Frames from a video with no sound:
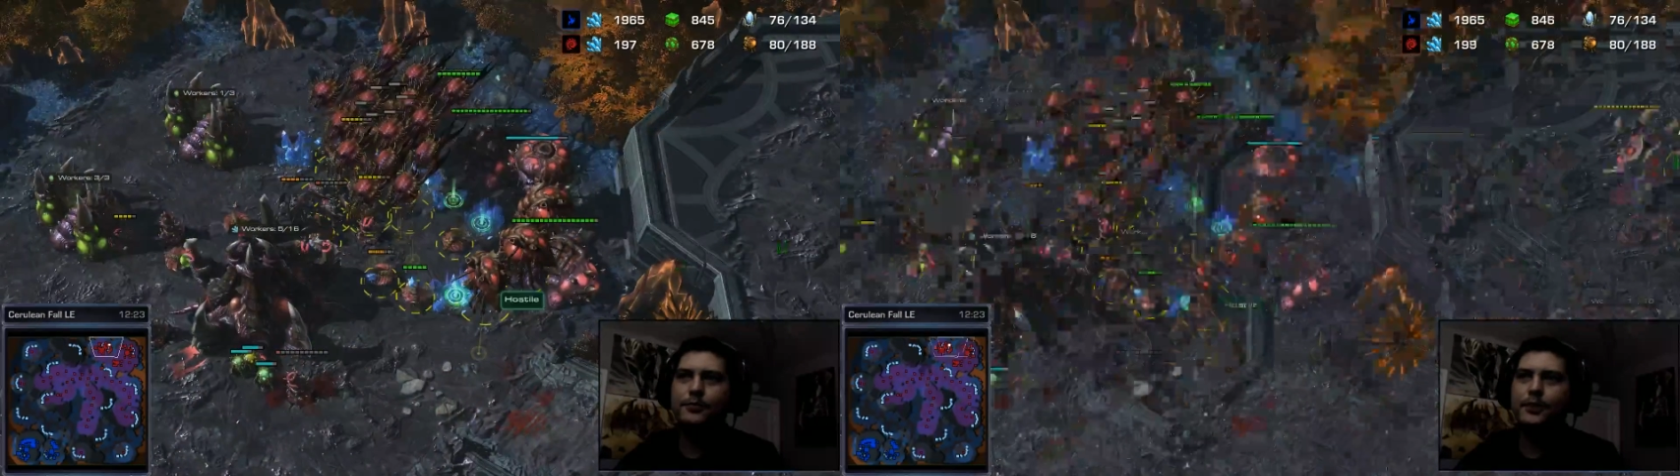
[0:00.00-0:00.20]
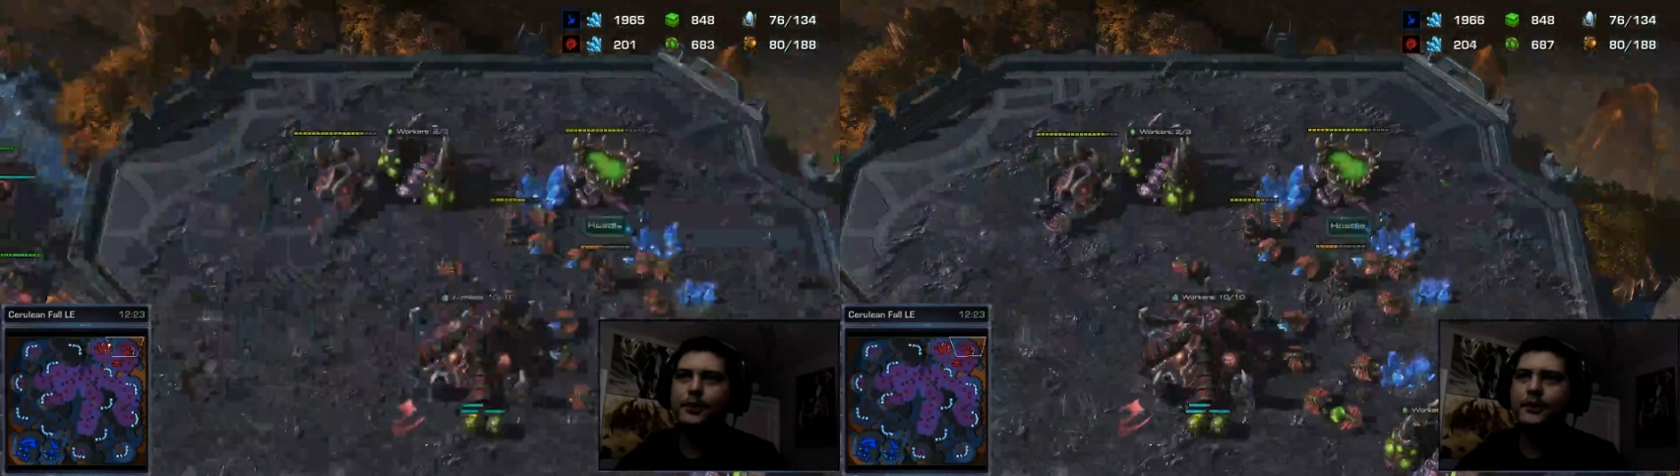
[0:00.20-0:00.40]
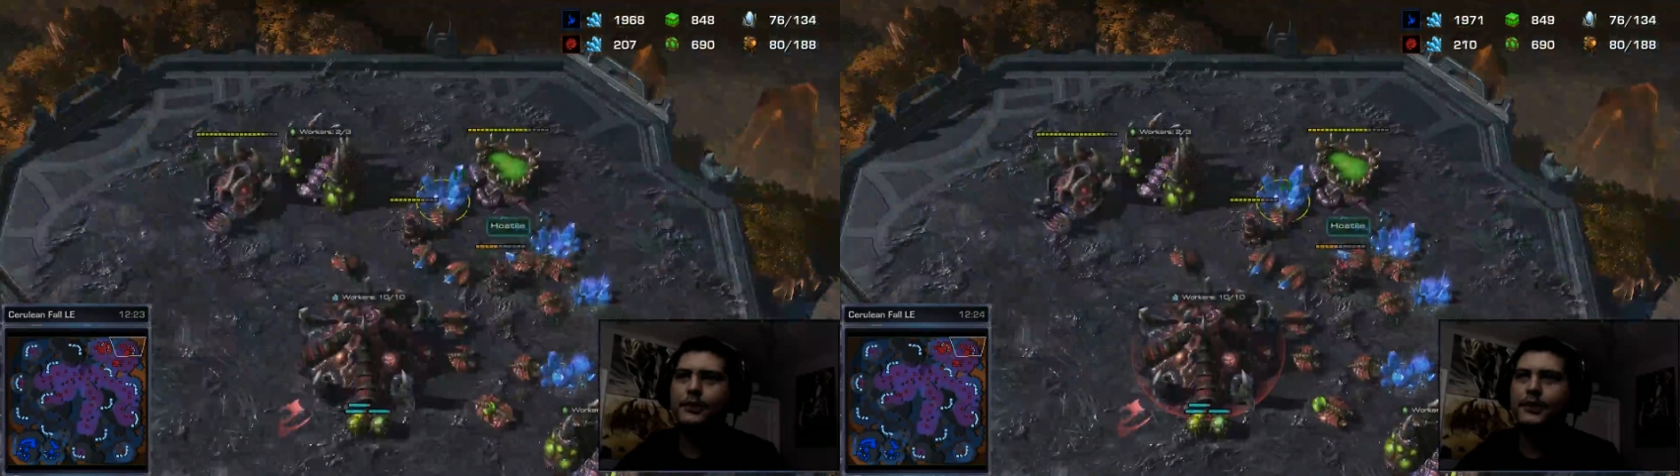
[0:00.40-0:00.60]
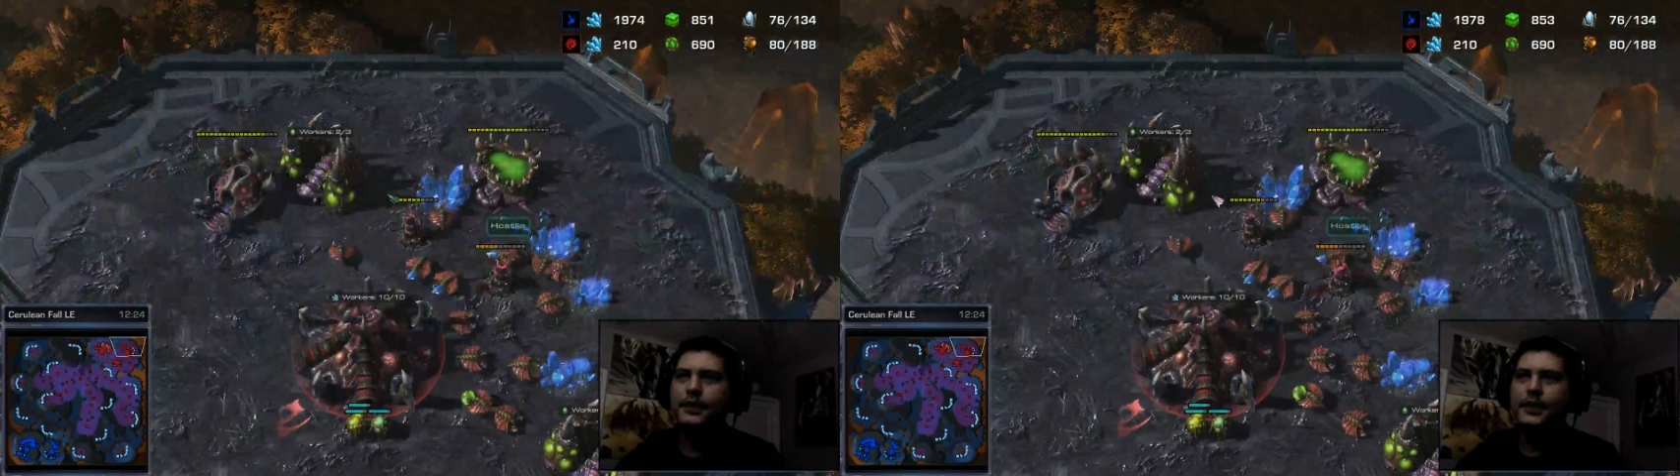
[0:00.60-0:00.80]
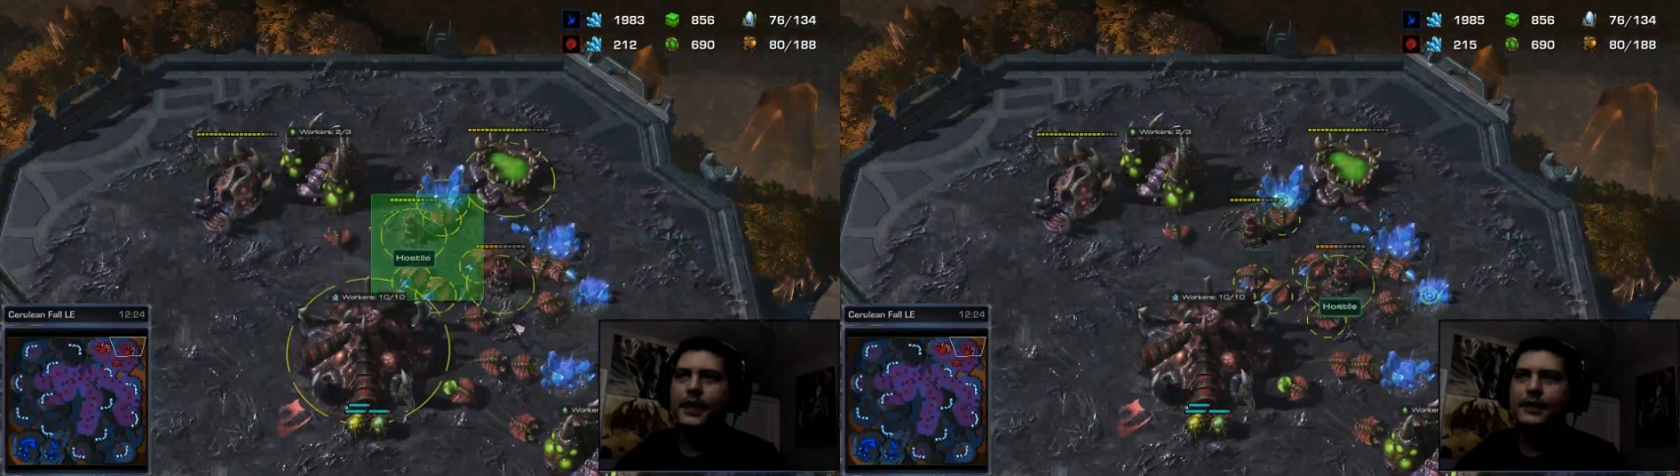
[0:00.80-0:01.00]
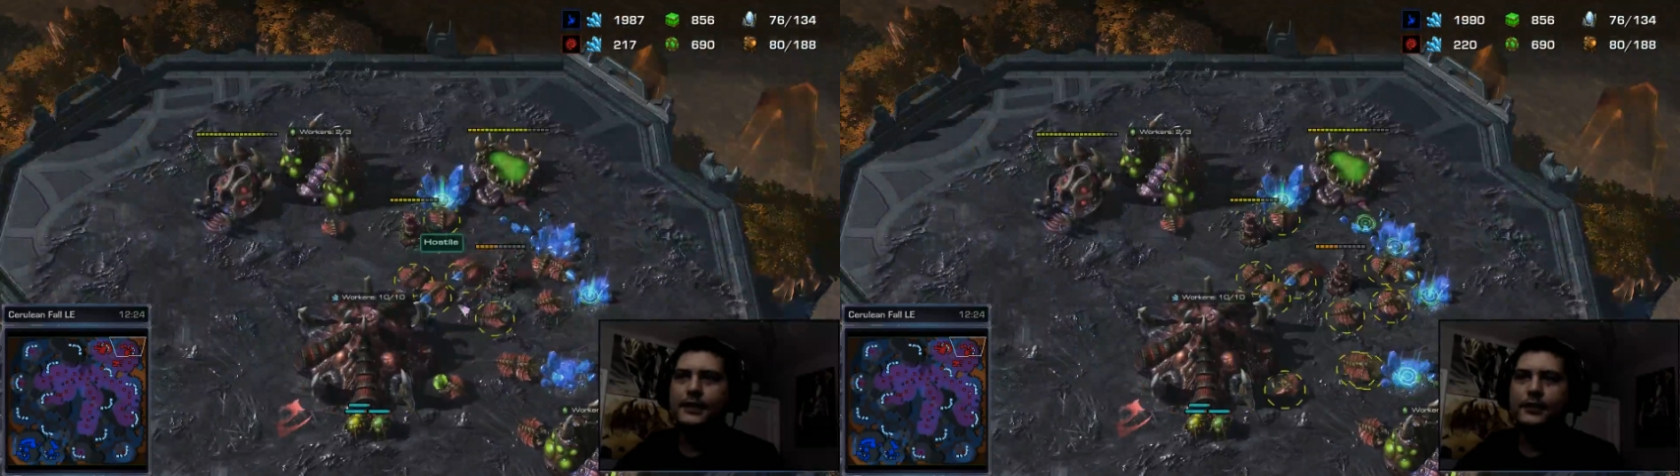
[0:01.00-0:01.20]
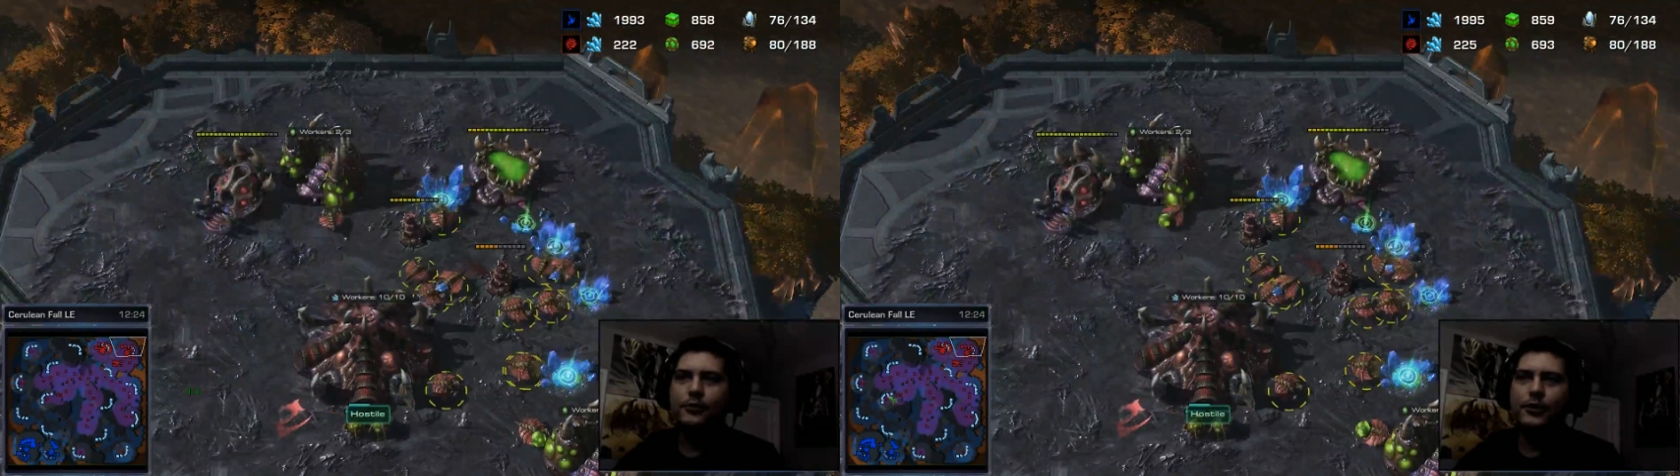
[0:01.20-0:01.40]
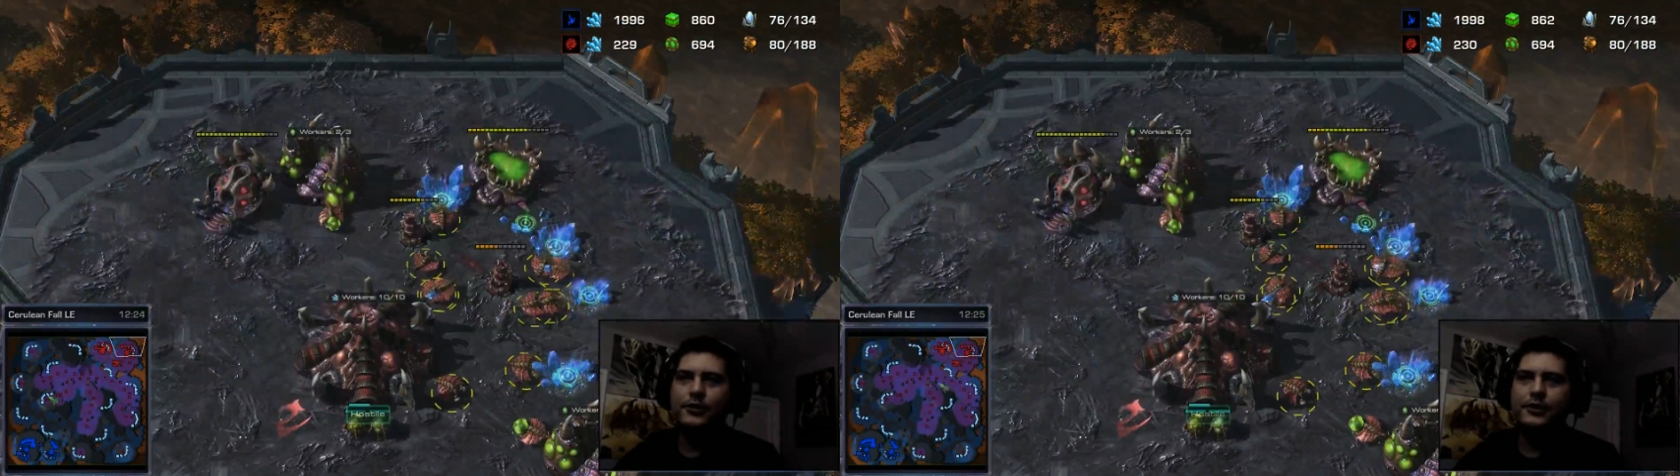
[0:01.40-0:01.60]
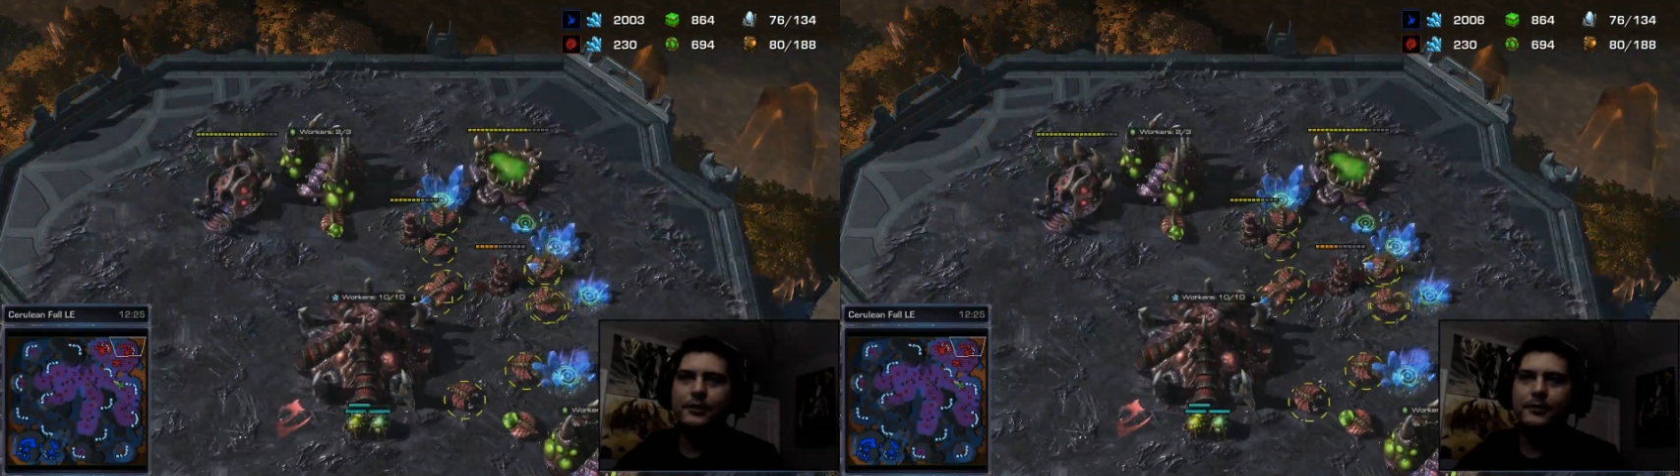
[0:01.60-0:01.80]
because I did crush some